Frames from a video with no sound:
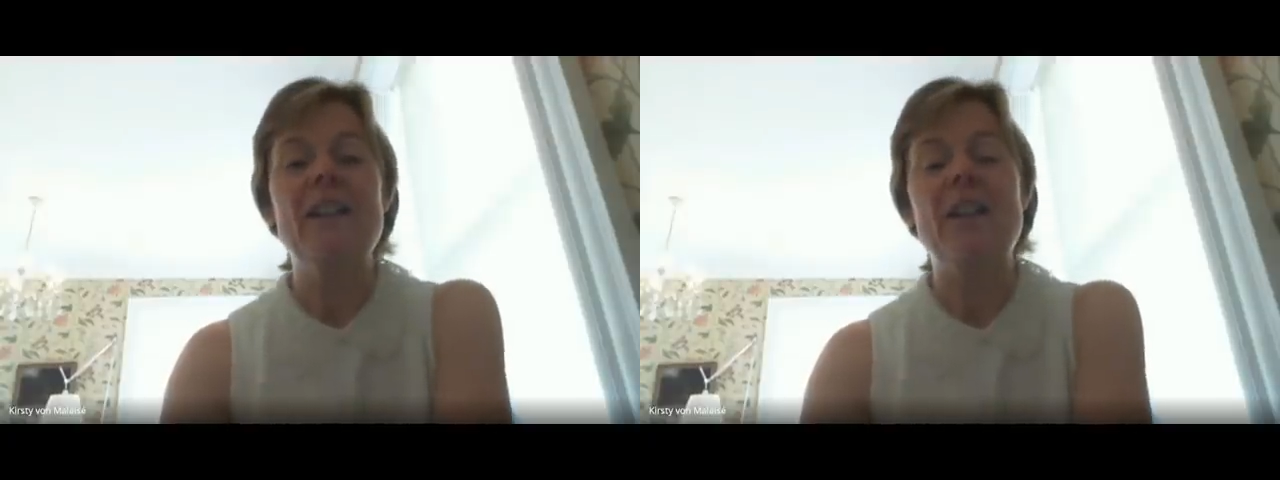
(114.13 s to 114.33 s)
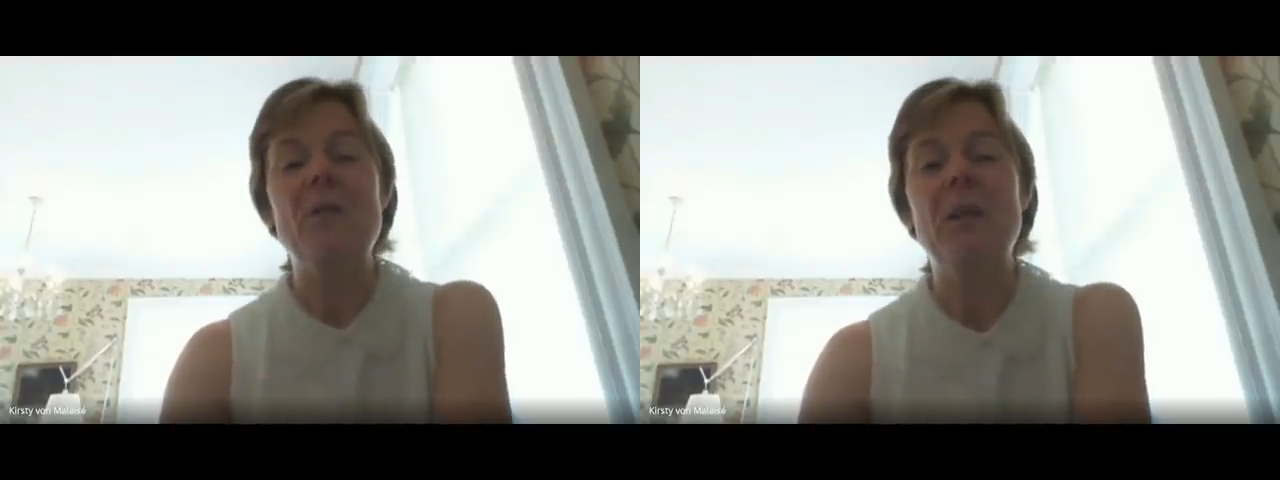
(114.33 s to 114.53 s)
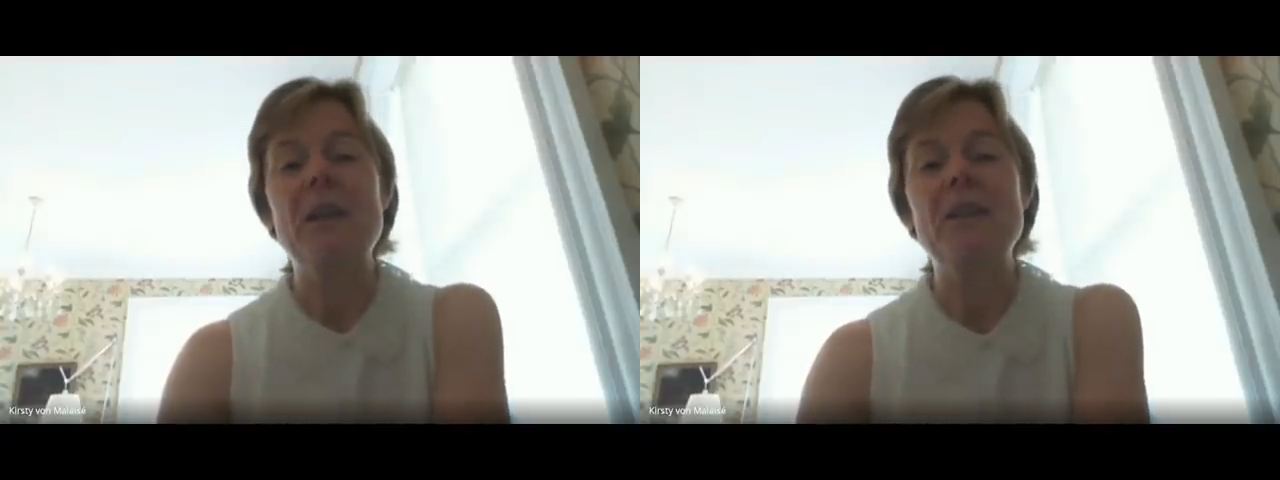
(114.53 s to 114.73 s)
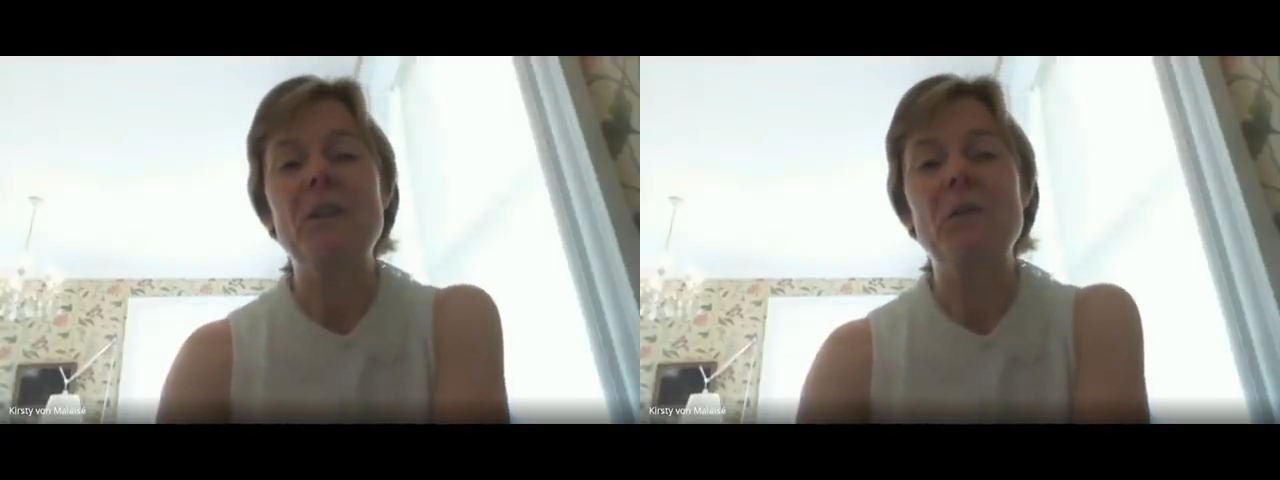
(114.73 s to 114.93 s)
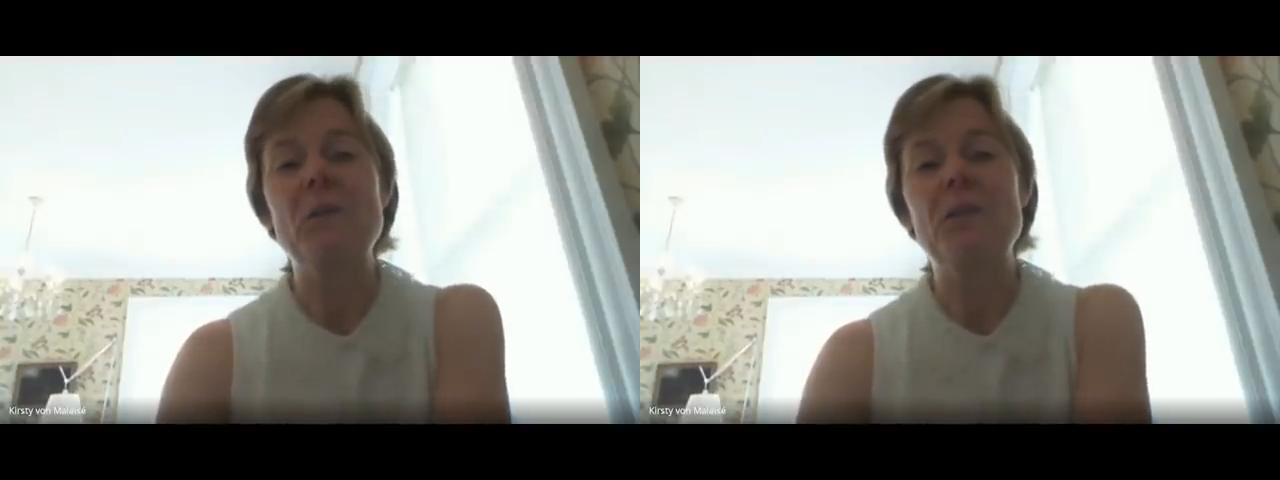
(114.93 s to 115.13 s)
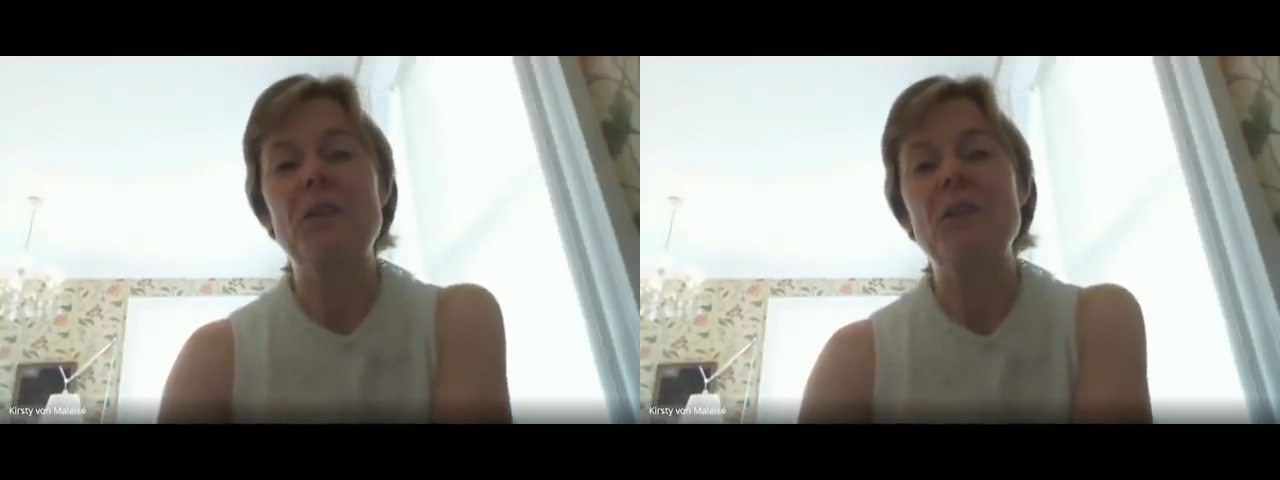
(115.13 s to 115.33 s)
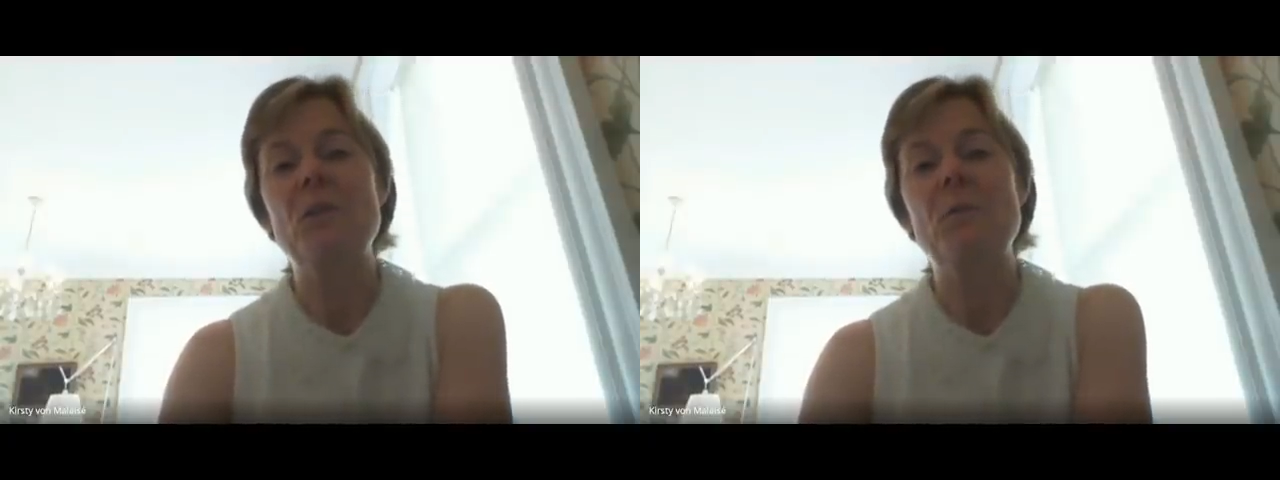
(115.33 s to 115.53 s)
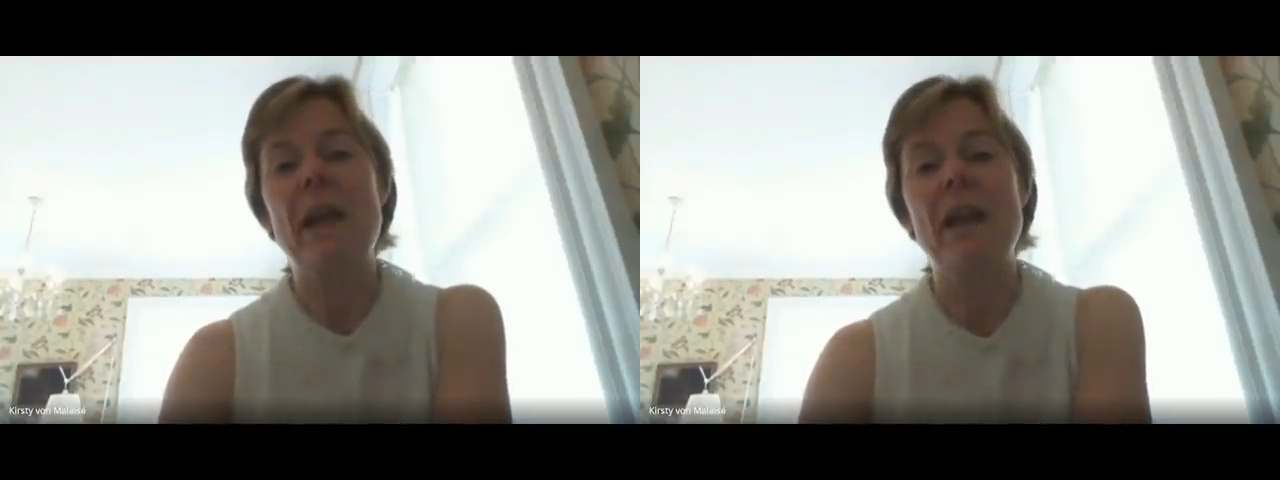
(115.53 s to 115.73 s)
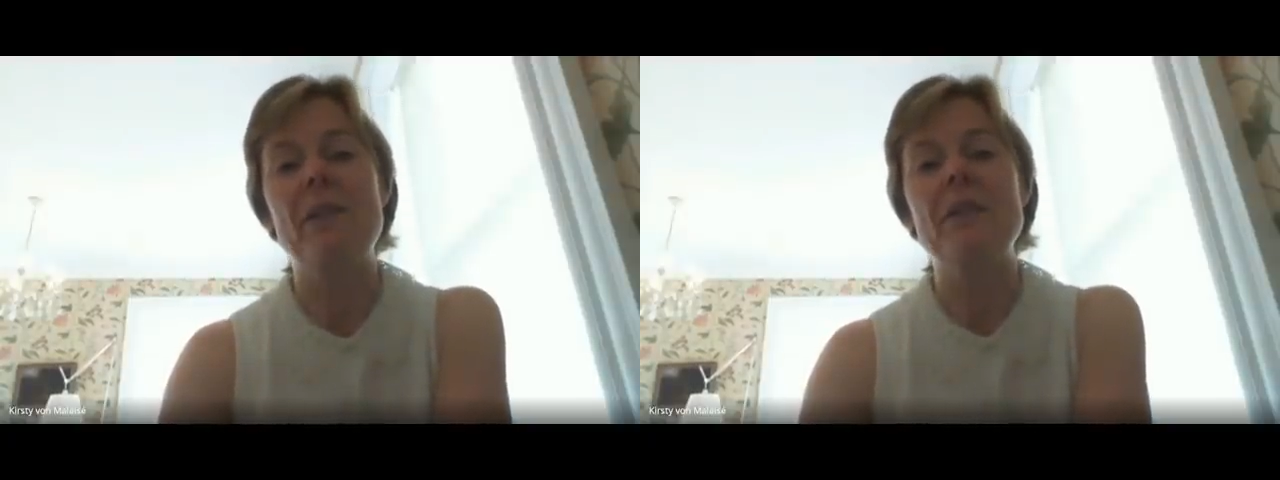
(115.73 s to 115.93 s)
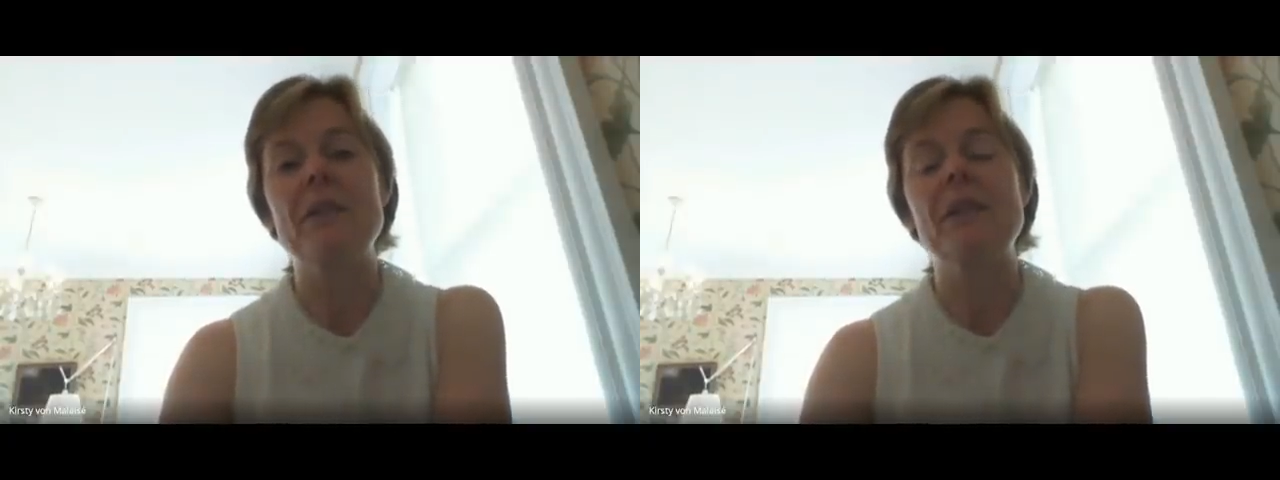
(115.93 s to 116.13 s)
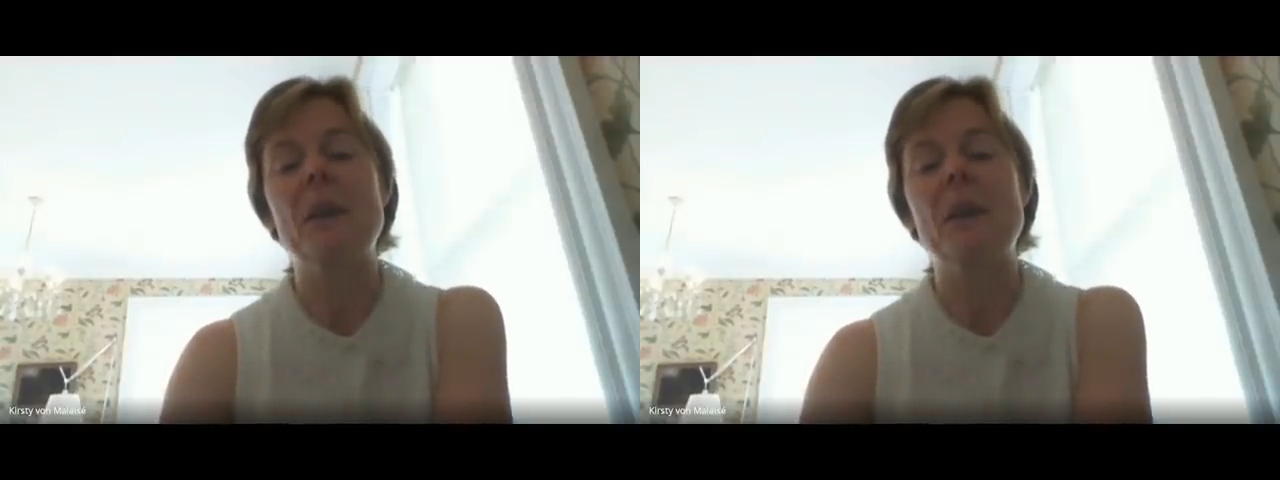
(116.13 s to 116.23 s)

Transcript: then please talk to your parents